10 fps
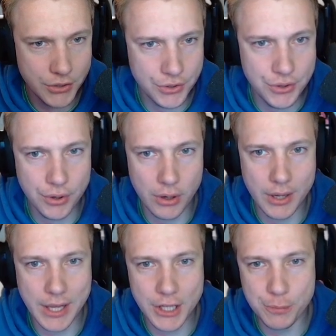draw
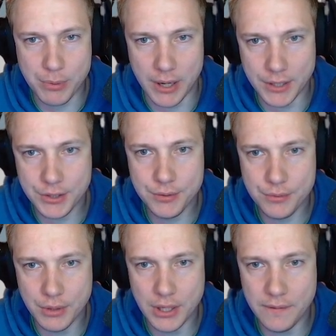an A sprite
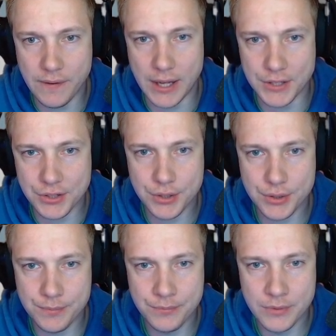really fast.
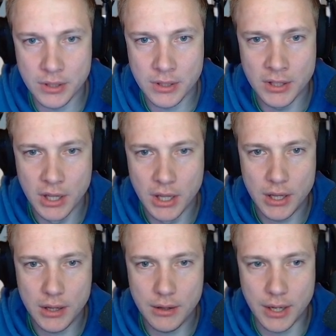
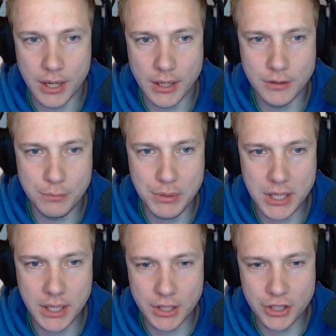And
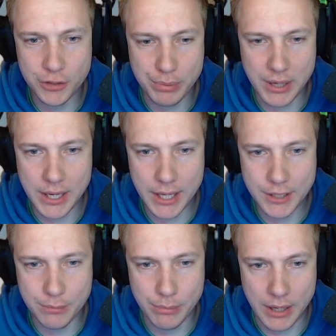being
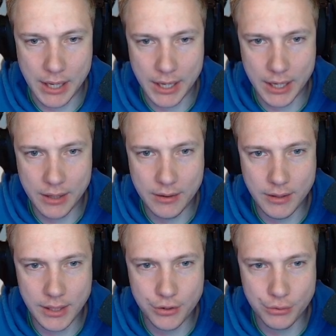inspired by
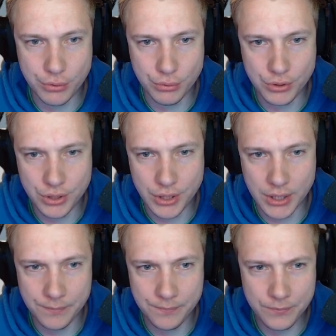these roots
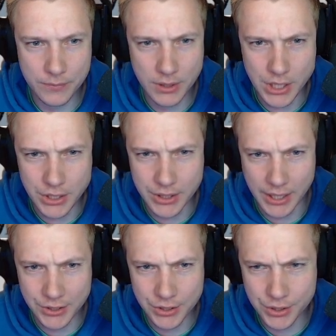here, these
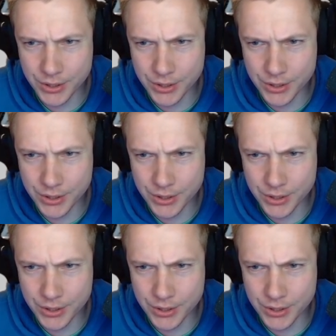nuts.